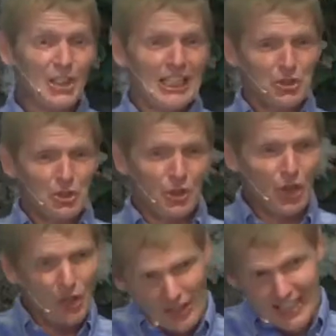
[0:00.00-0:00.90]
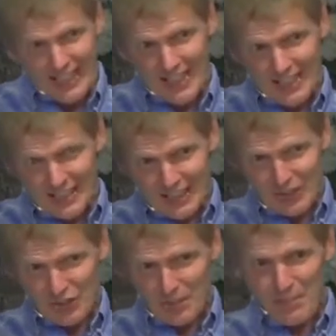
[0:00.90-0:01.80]
to cling
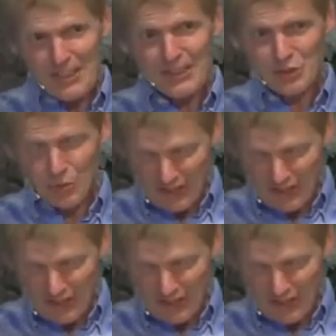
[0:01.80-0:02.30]
to ministries